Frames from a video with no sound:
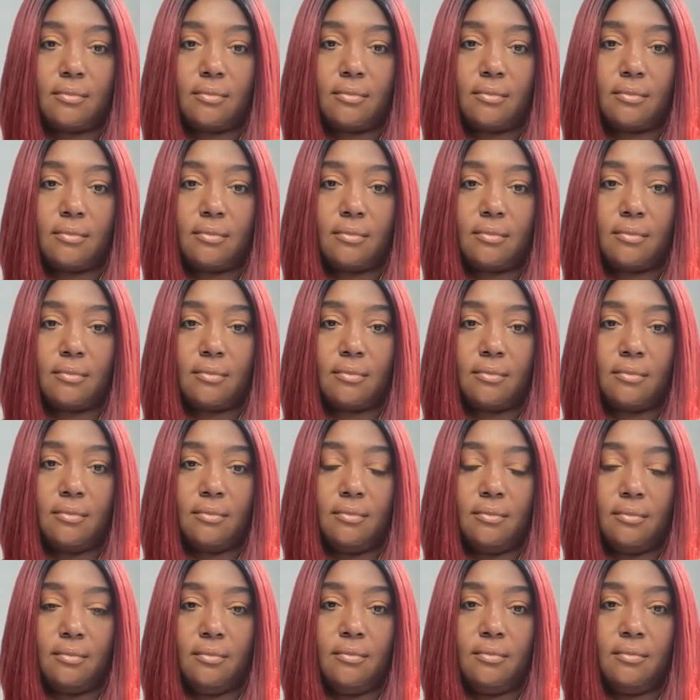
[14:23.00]

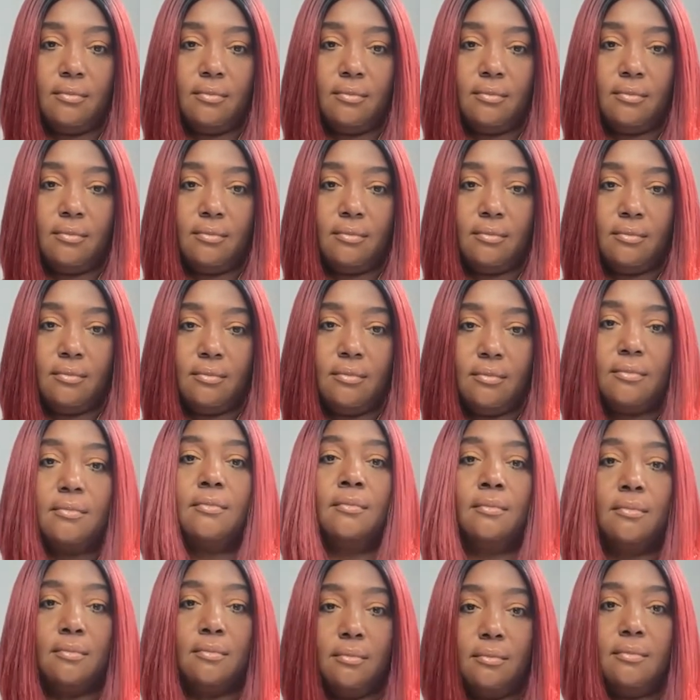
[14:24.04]

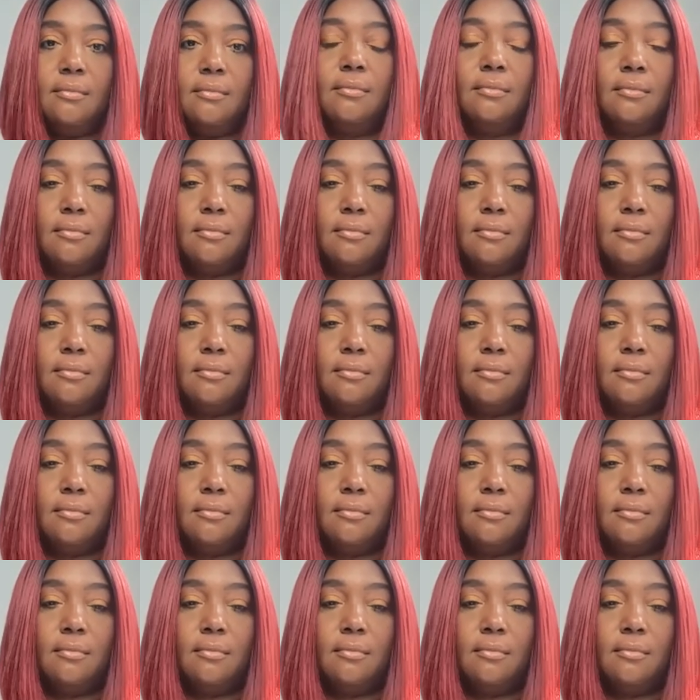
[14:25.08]
This person isn't speaking.